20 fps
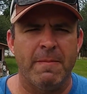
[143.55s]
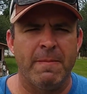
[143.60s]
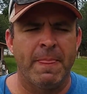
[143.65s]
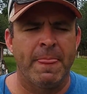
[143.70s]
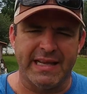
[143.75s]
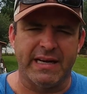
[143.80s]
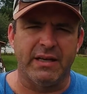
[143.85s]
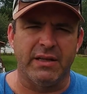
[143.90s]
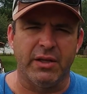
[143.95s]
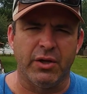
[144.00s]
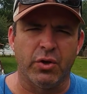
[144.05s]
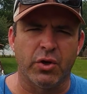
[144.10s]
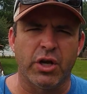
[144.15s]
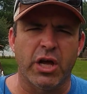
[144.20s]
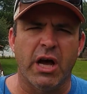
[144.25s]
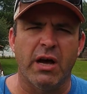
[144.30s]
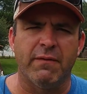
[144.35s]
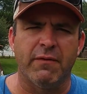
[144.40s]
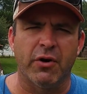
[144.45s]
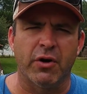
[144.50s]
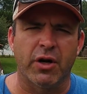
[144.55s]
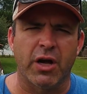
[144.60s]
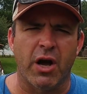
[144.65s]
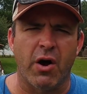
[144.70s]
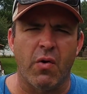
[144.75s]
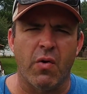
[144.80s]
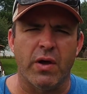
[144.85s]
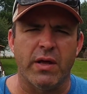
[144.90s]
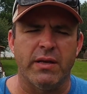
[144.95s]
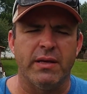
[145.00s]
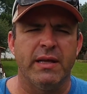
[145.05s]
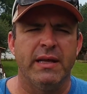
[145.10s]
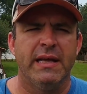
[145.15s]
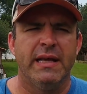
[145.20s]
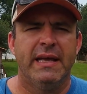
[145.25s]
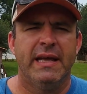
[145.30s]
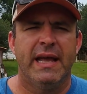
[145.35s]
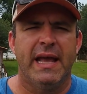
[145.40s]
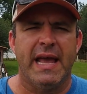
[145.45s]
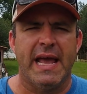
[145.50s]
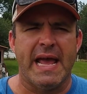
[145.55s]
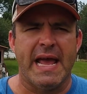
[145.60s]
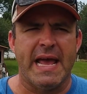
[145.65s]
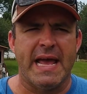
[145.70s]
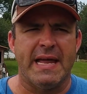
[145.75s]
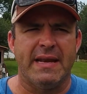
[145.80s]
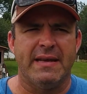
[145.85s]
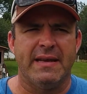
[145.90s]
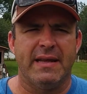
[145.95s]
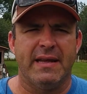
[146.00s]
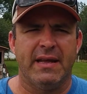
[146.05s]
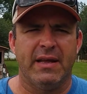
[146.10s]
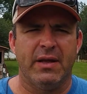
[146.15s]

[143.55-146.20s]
get a little cover going, and